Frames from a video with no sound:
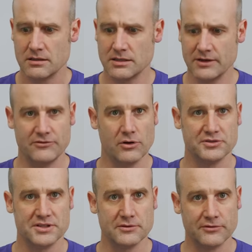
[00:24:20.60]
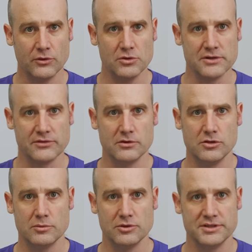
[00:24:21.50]
that folds into four different
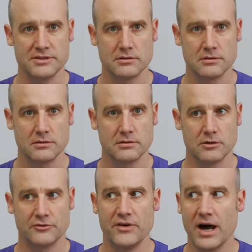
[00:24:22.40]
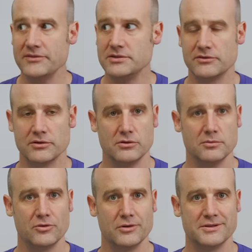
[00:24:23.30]
cuboids or five different
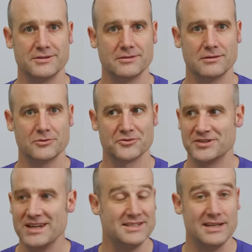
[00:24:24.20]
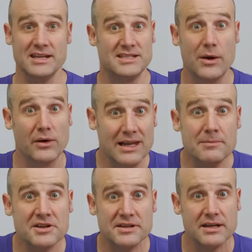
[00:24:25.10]
cuboids. Or is, is there a
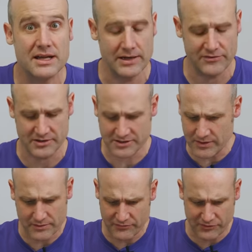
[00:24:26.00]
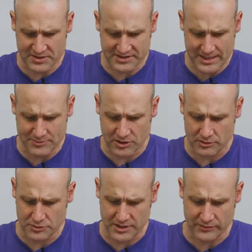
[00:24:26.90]
limit even? So from the same
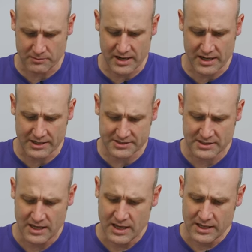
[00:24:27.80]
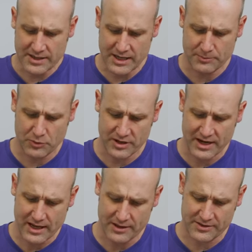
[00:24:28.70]
concluding remarks, they point
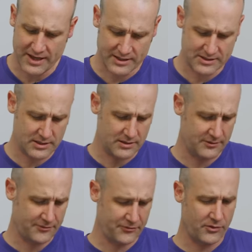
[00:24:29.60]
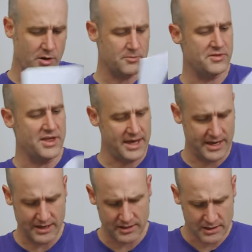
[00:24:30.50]
out that if from
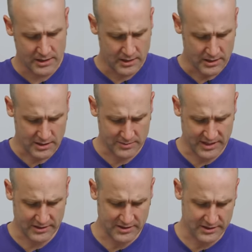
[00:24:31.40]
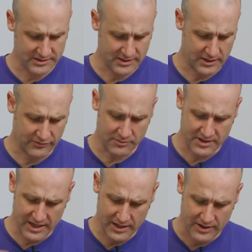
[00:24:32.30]
there, let me get this here, from
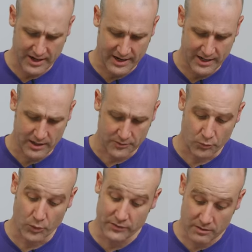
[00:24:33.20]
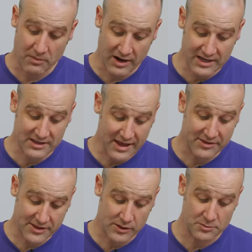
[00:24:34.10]
there, uh, we remind
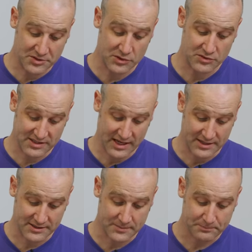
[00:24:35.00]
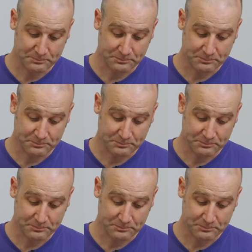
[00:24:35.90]
that theorem two says